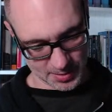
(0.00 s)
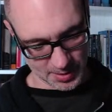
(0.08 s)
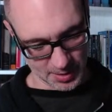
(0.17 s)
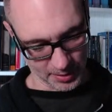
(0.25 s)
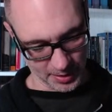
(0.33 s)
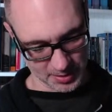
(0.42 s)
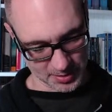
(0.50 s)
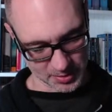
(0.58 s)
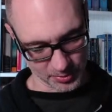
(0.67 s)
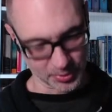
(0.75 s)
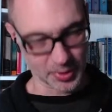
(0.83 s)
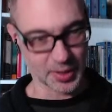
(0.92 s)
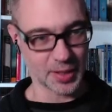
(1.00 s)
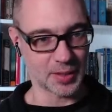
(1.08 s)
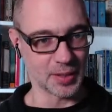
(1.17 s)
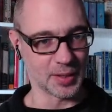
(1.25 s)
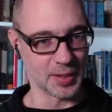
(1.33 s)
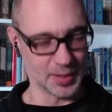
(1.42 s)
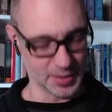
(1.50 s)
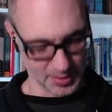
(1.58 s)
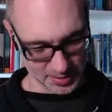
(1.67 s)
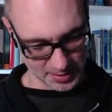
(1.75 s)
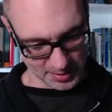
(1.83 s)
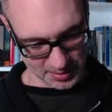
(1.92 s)
All right, so in order to get in, I need
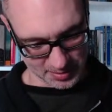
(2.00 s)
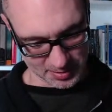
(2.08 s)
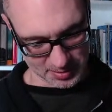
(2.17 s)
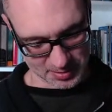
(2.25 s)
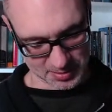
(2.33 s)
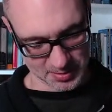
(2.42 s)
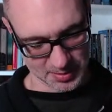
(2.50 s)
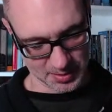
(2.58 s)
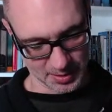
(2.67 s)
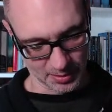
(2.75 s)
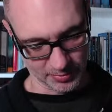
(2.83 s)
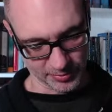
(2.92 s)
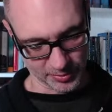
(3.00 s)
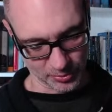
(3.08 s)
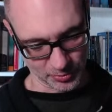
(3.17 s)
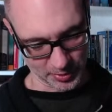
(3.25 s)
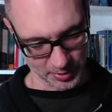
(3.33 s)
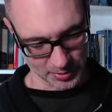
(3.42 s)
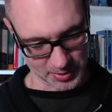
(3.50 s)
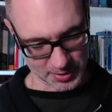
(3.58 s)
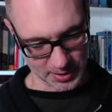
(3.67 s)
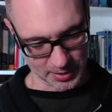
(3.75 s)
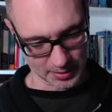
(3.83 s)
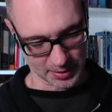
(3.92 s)
the Elven rune that looks
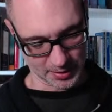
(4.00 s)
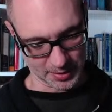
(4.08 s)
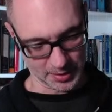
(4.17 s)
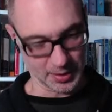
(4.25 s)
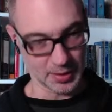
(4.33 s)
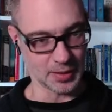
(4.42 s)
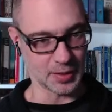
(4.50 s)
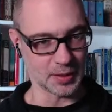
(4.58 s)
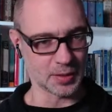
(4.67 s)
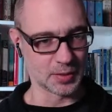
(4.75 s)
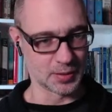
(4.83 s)
kind of like an E.